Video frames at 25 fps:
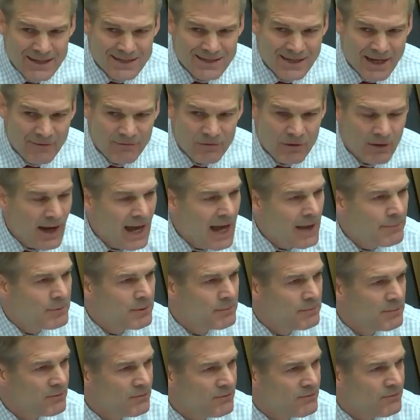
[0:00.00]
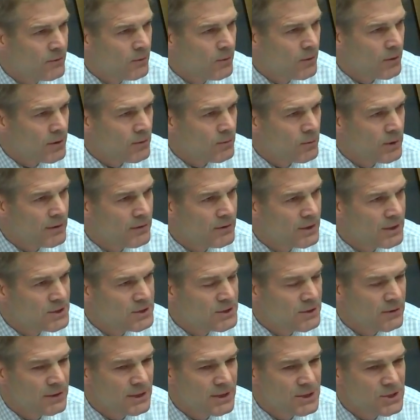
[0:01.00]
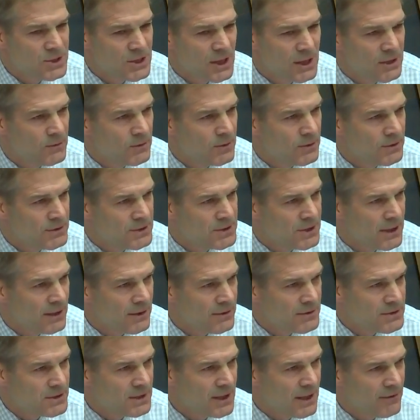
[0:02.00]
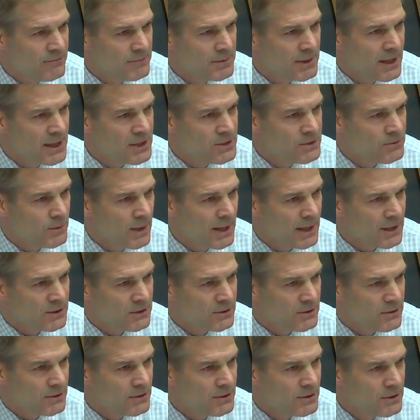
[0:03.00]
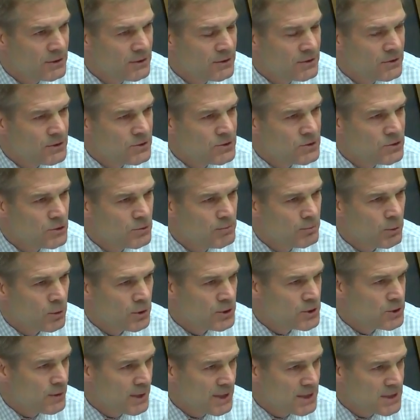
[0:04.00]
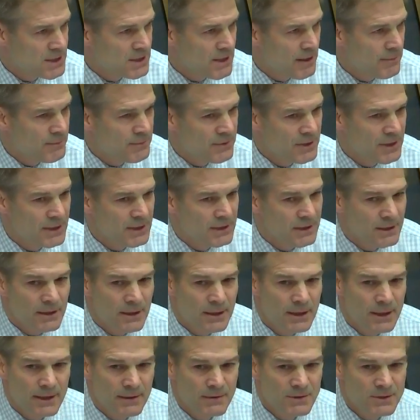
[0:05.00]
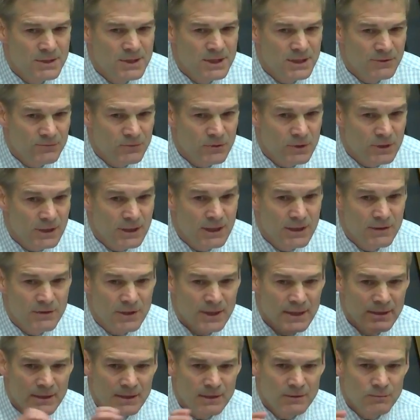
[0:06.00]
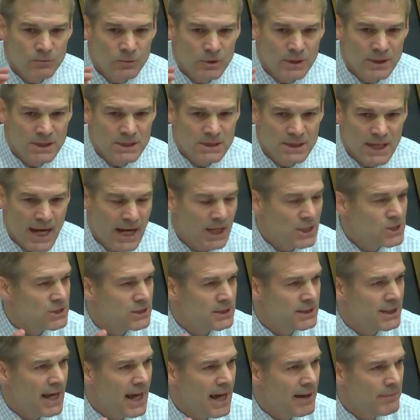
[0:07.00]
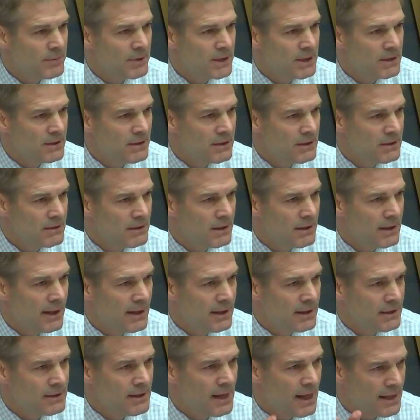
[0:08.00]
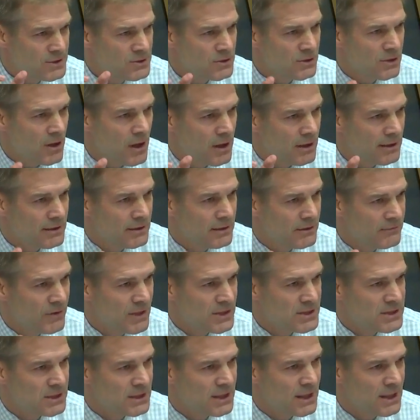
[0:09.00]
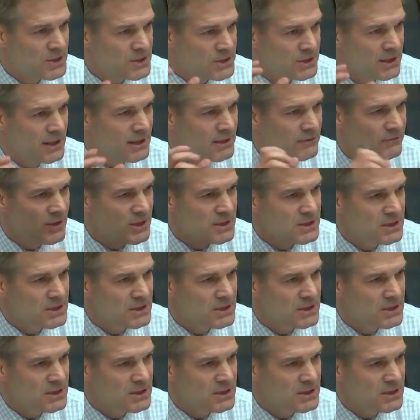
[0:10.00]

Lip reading: if that's ever happened before, where the Attorney General tells the FBI Director to portray something differently than what is actually happening, i.e. not to call an investigation an